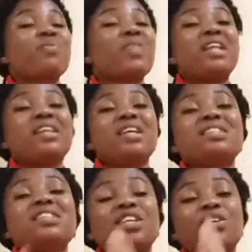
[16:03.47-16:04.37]
And then
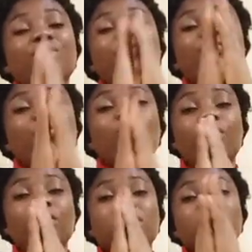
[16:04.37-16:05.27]
thank you for
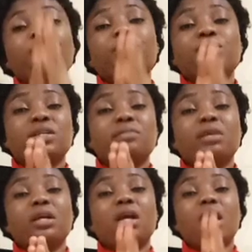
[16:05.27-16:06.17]
supporting
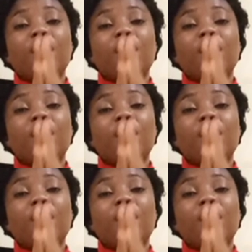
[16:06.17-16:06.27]
me.